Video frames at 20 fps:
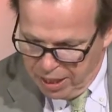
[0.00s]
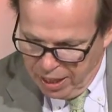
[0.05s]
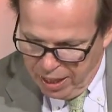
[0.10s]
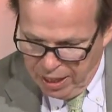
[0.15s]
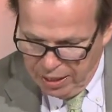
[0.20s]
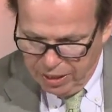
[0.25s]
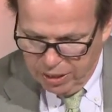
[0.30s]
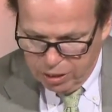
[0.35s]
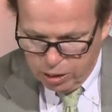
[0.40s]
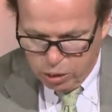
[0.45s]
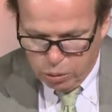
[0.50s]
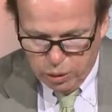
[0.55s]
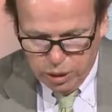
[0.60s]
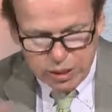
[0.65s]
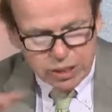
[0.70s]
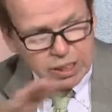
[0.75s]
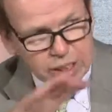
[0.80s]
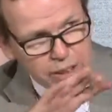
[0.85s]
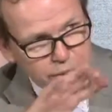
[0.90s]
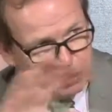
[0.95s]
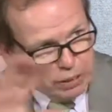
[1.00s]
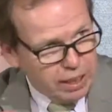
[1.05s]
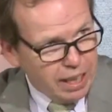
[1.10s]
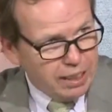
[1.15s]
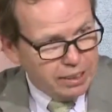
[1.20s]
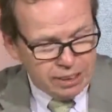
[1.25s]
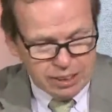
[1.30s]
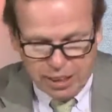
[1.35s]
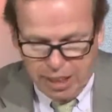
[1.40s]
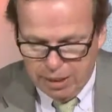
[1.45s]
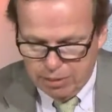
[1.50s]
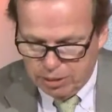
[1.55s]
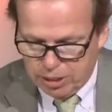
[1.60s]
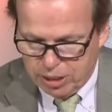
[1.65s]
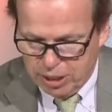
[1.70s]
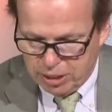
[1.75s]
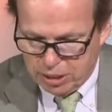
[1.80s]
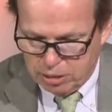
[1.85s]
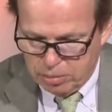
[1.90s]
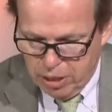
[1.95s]
And in Quincy, for that same
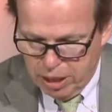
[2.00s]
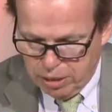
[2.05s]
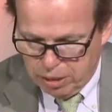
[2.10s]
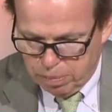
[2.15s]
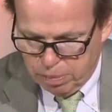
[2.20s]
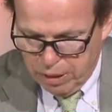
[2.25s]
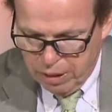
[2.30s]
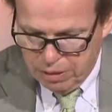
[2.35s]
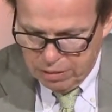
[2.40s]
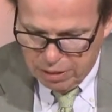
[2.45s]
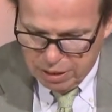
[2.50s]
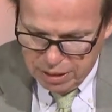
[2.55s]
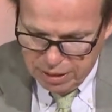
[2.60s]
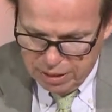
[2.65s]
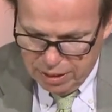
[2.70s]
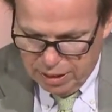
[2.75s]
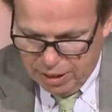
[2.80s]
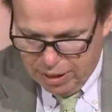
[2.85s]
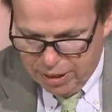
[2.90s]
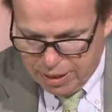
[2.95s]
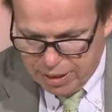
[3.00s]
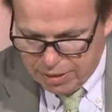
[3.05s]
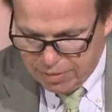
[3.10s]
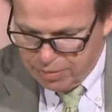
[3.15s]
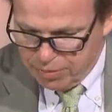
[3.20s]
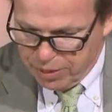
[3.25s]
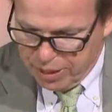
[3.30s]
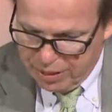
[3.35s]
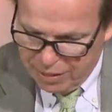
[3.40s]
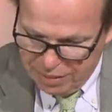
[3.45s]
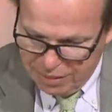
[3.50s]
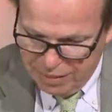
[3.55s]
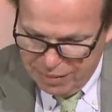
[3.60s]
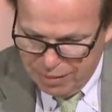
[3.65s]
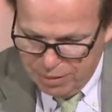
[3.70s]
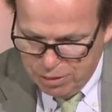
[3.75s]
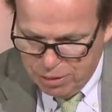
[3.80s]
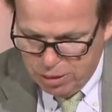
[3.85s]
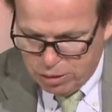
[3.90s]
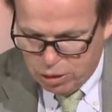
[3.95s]
6 month period,
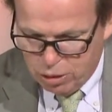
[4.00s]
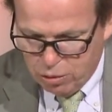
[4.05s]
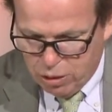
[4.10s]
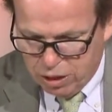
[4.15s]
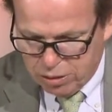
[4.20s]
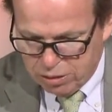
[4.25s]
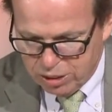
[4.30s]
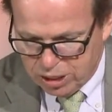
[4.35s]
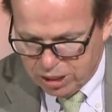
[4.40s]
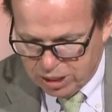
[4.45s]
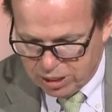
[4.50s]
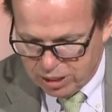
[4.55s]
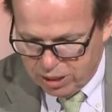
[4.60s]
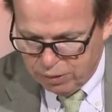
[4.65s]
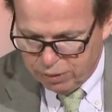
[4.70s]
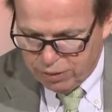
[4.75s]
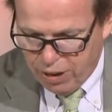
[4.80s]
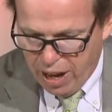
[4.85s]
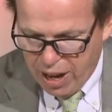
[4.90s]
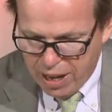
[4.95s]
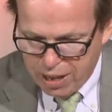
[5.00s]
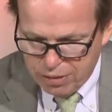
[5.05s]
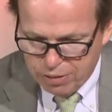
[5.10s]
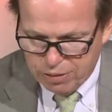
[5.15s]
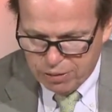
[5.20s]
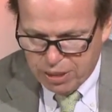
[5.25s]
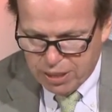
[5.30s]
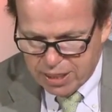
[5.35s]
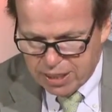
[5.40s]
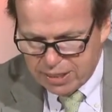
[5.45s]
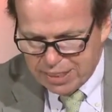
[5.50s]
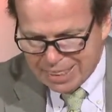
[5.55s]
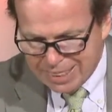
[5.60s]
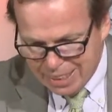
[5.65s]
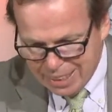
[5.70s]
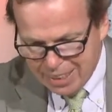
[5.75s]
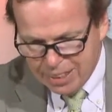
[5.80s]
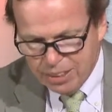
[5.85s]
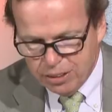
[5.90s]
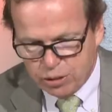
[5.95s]
265
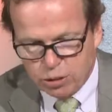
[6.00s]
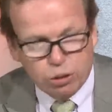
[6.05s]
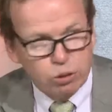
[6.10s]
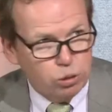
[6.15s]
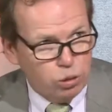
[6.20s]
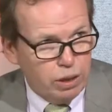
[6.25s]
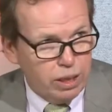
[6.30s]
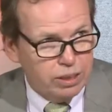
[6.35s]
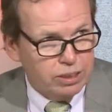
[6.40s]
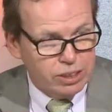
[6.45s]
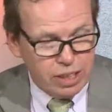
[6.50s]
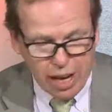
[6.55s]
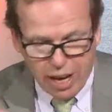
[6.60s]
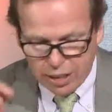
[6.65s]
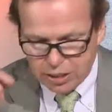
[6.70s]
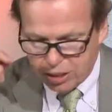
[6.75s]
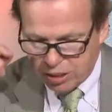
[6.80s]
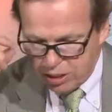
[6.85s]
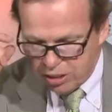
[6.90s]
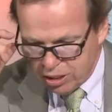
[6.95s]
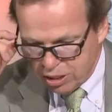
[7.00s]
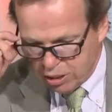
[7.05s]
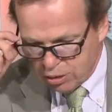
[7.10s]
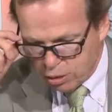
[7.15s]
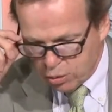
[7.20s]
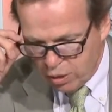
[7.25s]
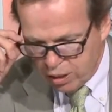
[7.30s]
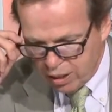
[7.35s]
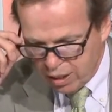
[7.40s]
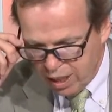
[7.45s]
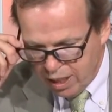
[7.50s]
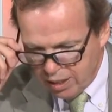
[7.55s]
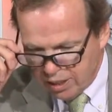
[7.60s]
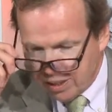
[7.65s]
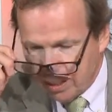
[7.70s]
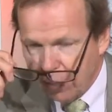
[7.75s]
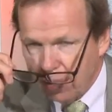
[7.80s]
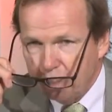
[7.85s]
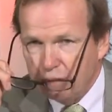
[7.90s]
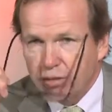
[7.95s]
deeds or transactions in
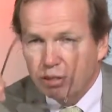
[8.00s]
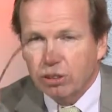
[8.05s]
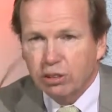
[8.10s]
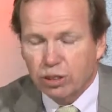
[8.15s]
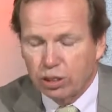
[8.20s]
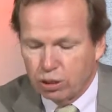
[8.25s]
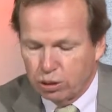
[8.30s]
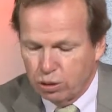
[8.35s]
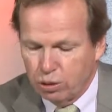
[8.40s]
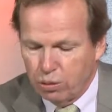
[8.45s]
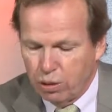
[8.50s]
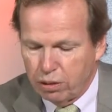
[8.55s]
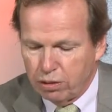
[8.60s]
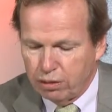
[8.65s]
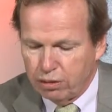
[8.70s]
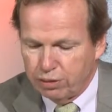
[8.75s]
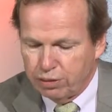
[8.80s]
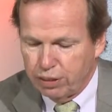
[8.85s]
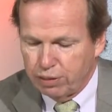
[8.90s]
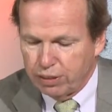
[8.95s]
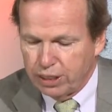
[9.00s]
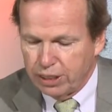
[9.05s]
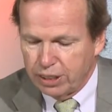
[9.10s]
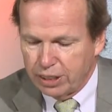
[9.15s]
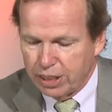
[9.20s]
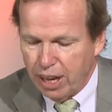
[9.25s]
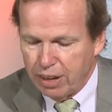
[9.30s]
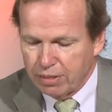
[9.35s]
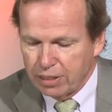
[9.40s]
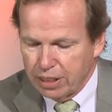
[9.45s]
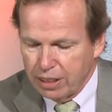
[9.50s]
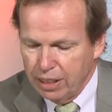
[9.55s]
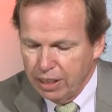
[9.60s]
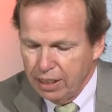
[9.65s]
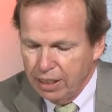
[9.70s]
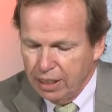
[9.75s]
2018 versus 257,